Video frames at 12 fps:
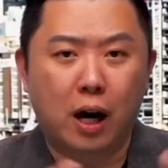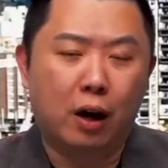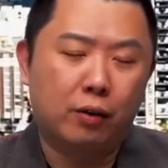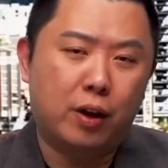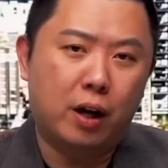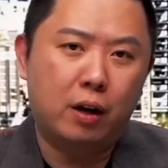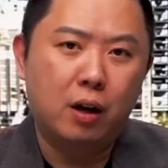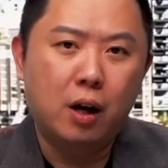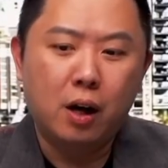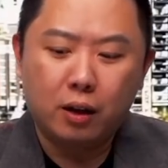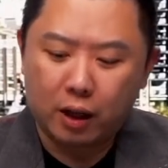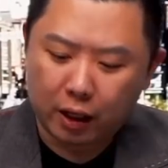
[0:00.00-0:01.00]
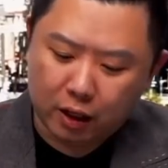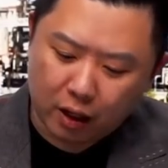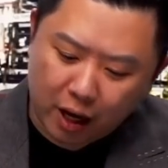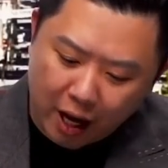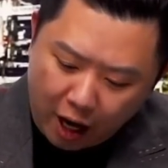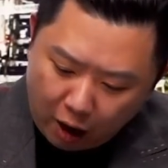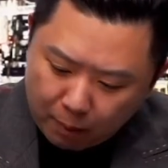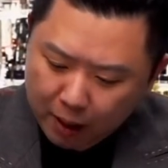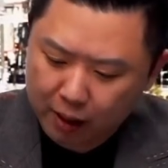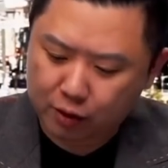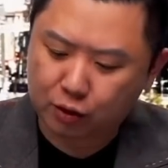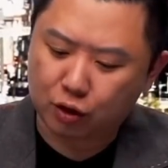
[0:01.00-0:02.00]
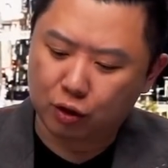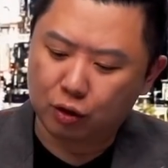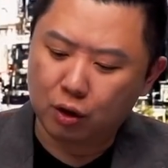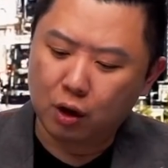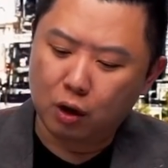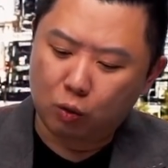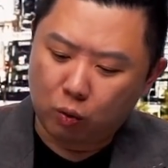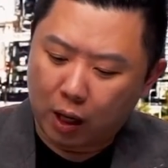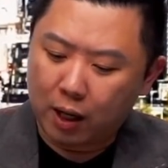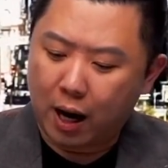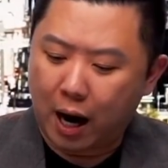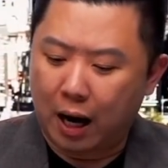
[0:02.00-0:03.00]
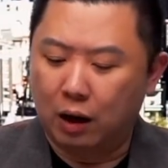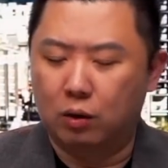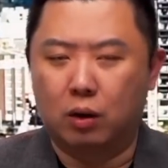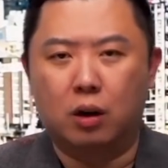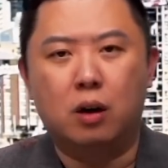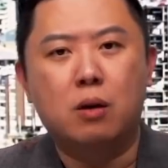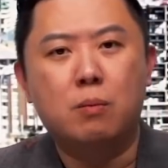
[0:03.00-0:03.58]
out there that could help us to run our